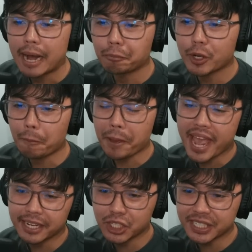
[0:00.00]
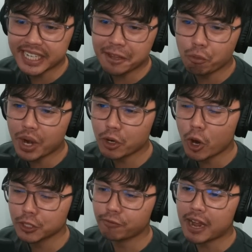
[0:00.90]
We got Pan GT, 1
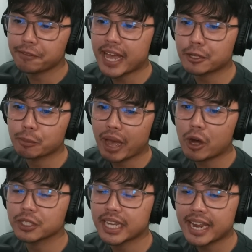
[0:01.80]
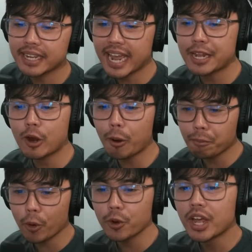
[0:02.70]
cost, 5,000 power, 10k
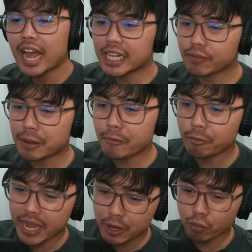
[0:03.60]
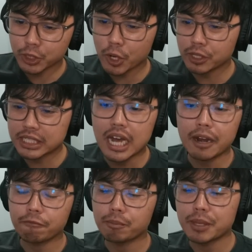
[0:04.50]
combo. Activate main, return this card
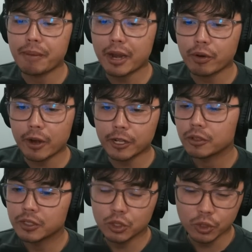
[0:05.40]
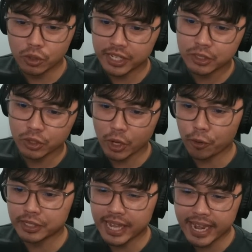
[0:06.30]
from the battle area into the
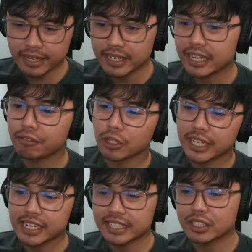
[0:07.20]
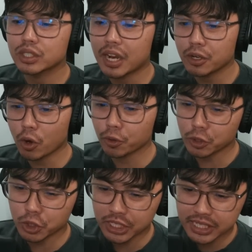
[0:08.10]
owner's hand. If your leader is Son Goku
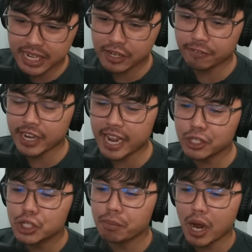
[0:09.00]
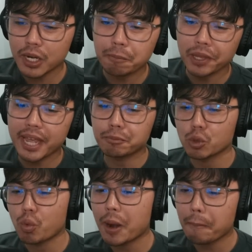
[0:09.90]
GT and you have an energy marker, play up to
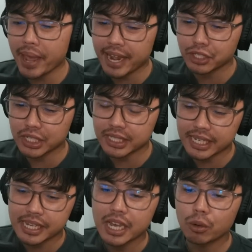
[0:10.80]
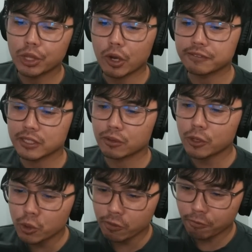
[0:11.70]
1 Pan GT with a cost of
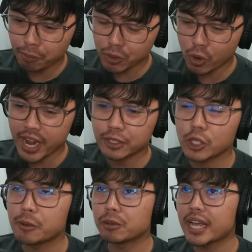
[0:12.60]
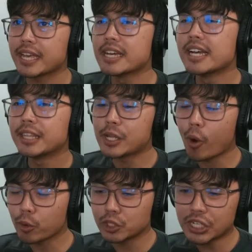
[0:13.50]
2 from your hand. So you play the
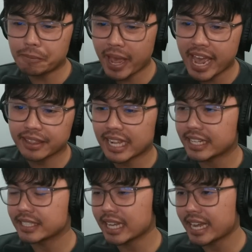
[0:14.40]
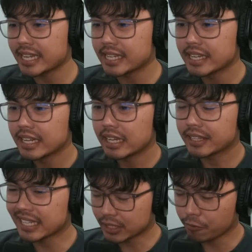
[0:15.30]
OG Pan, that is I
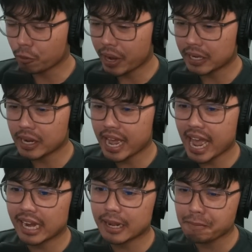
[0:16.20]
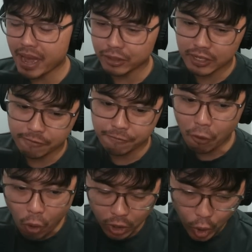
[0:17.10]
think Self-Awakener, and it can bounce a
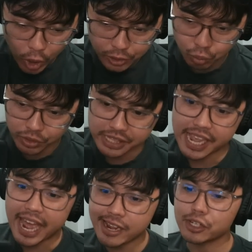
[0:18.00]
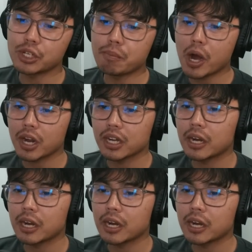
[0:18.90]
4 cost with the energy marker.